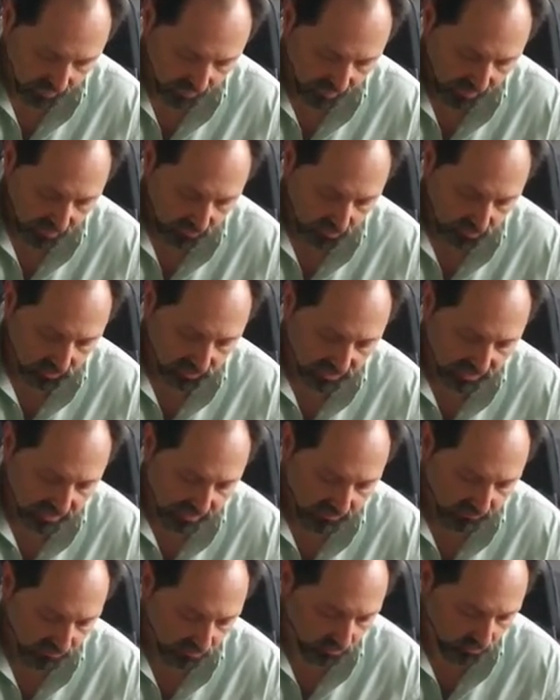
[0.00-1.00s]
And I'm going to let
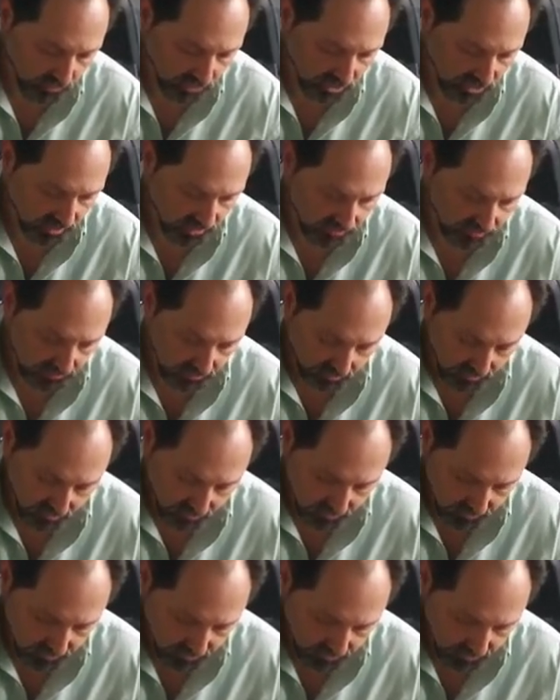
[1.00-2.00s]
them follow each other
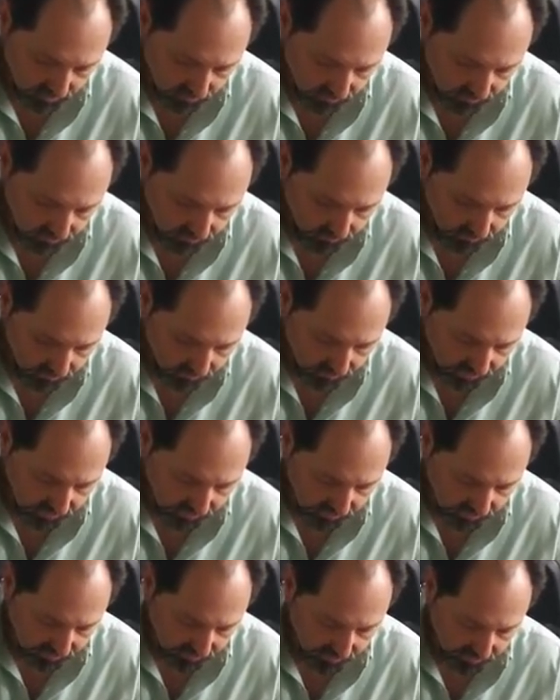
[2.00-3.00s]

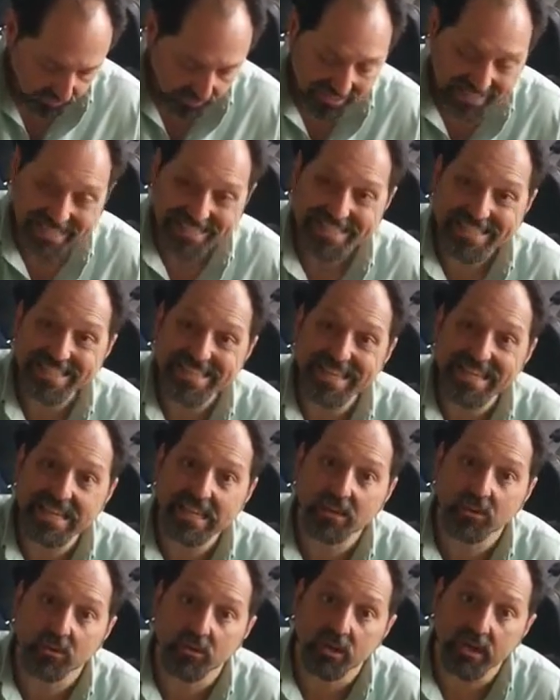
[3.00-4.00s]
until they are in
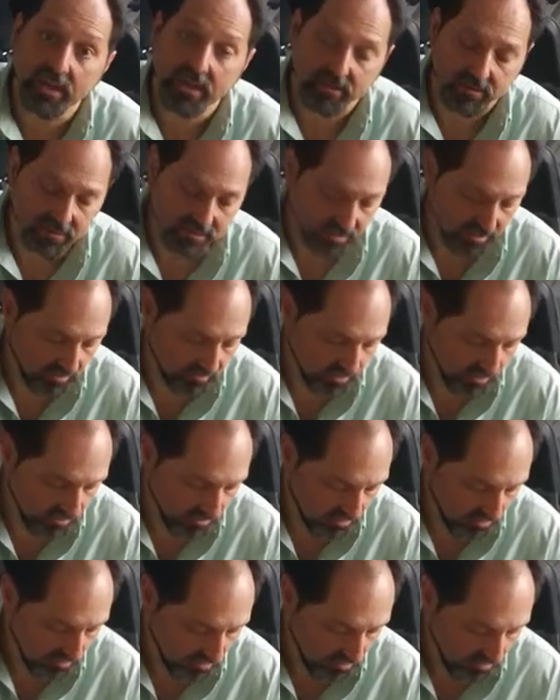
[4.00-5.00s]
sync again. Here we go.